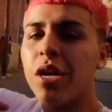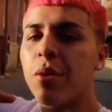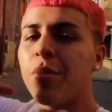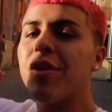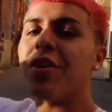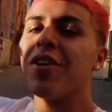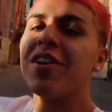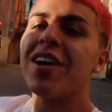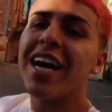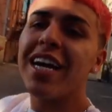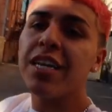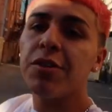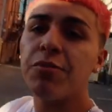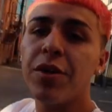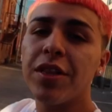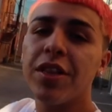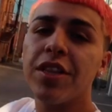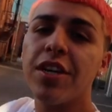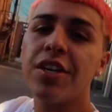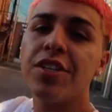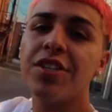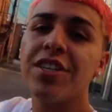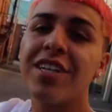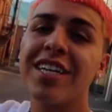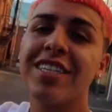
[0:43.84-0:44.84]
gonna bring you guys with
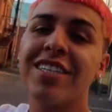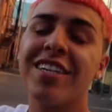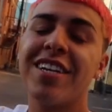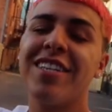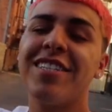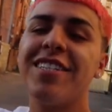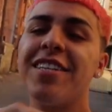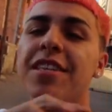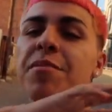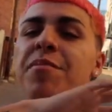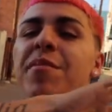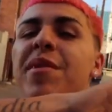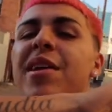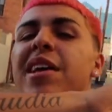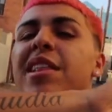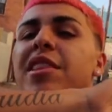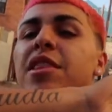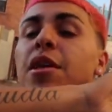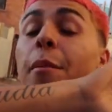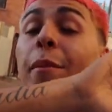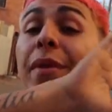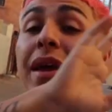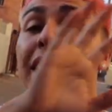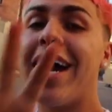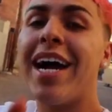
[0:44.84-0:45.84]
us. You guys gonna see
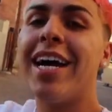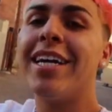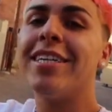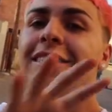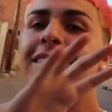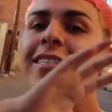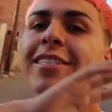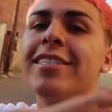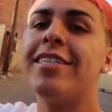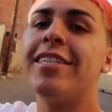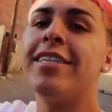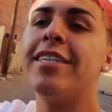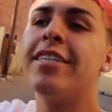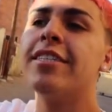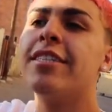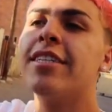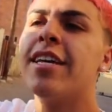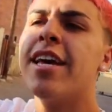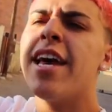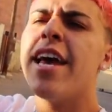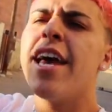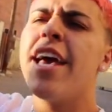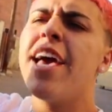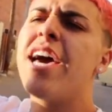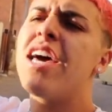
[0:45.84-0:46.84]
the behind the scenes
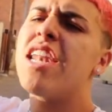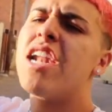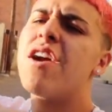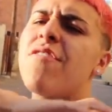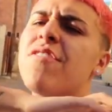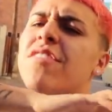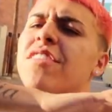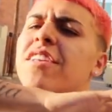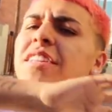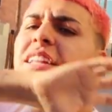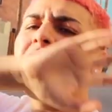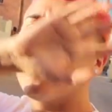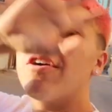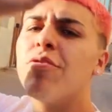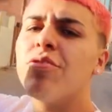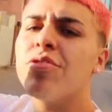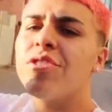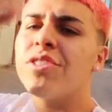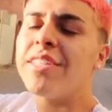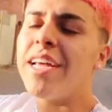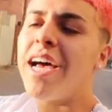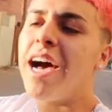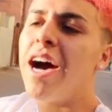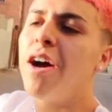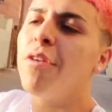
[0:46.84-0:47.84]
and everything that
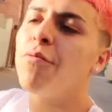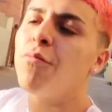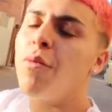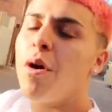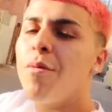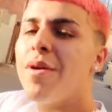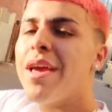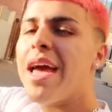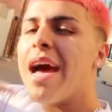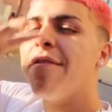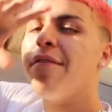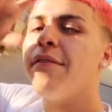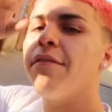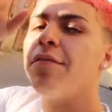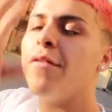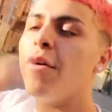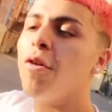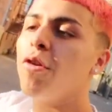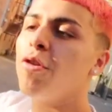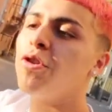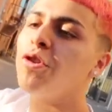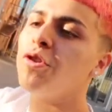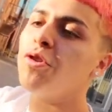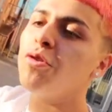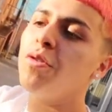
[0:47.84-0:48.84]
goes down while we have a
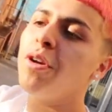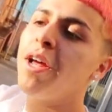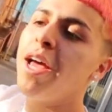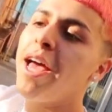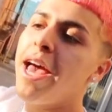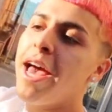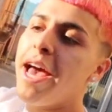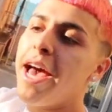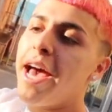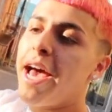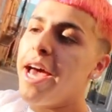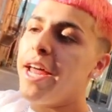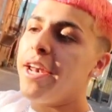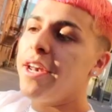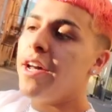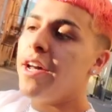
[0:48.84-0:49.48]
photo shoot. And